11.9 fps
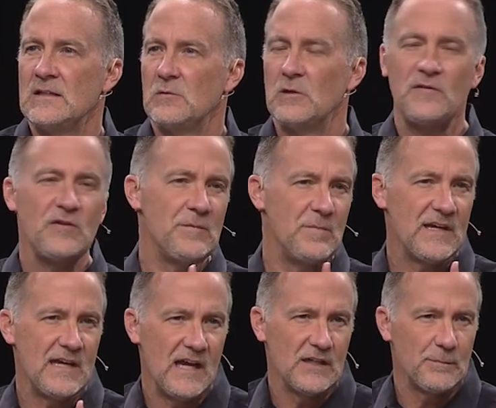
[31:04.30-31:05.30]
What if you
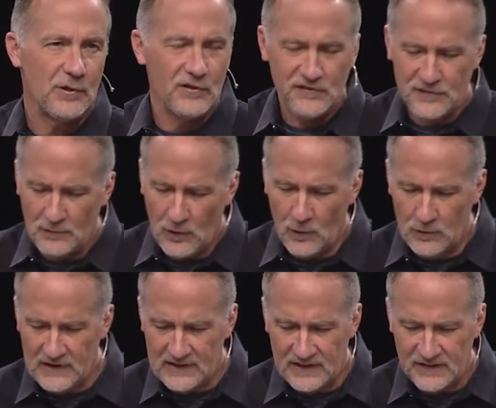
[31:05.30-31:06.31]
began to pursue
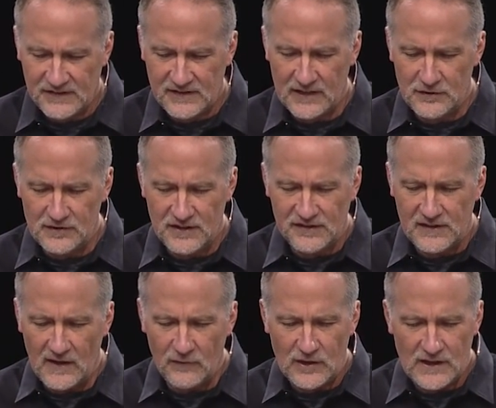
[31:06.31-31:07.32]
holiness and you
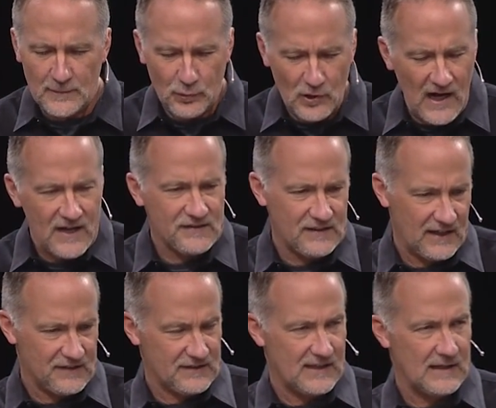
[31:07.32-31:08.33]
discovered in the
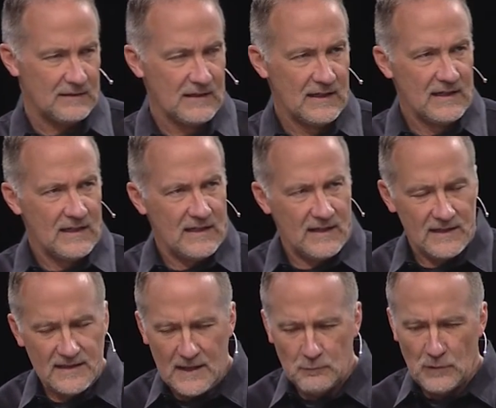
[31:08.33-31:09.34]
process that,
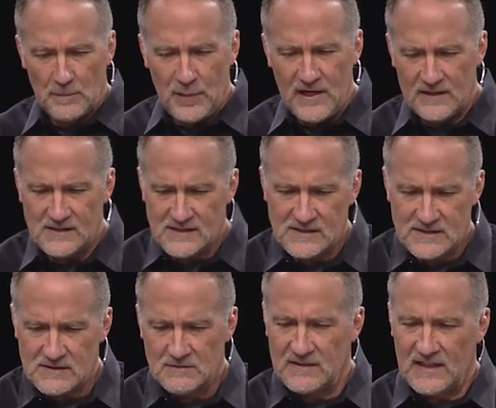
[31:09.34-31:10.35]
that
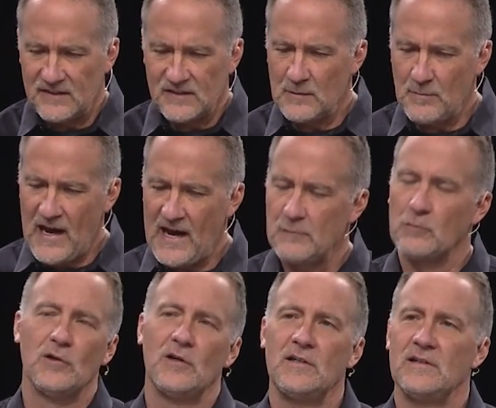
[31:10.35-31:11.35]
repentance isn't a bad
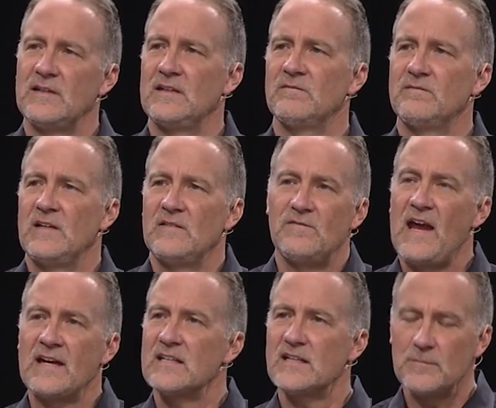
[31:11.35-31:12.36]
word, and in
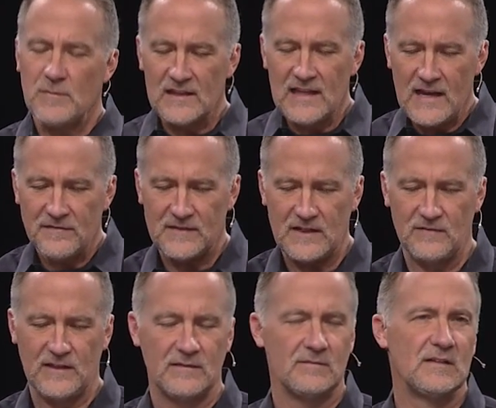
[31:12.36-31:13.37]
fact, it can be life
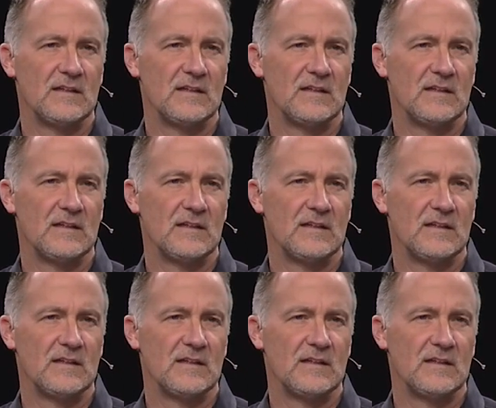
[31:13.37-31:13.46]
giving.